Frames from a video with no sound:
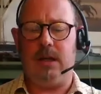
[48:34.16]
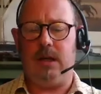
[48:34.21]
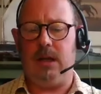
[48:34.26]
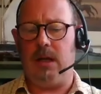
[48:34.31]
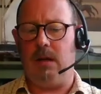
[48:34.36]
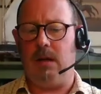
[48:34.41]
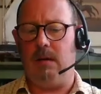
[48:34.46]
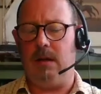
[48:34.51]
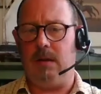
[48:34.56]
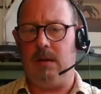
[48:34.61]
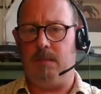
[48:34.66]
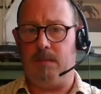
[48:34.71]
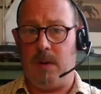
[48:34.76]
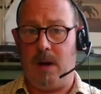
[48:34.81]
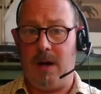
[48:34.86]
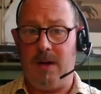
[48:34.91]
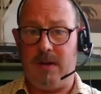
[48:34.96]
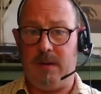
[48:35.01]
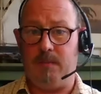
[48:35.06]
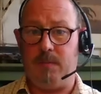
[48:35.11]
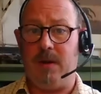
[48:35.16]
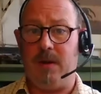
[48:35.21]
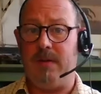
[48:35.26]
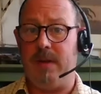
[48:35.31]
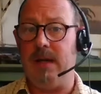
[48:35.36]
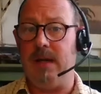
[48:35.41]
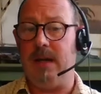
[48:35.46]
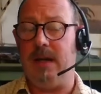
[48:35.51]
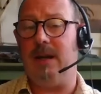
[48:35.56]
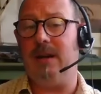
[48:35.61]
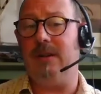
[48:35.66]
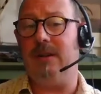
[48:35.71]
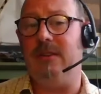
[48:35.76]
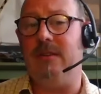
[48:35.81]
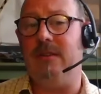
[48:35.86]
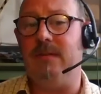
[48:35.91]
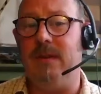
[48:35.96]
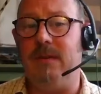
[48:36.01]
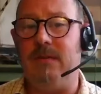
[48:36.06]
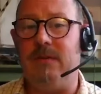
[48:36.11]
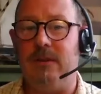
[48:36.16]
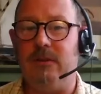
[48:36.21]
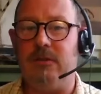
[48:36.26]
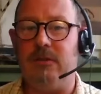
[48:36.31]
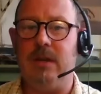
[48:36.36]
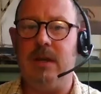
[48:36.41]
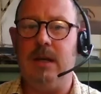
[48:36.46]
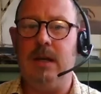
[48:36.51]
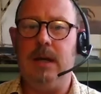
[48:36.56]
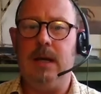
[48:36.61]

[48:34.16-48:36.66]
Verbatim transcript: you know, by the by the early nineteen fifties,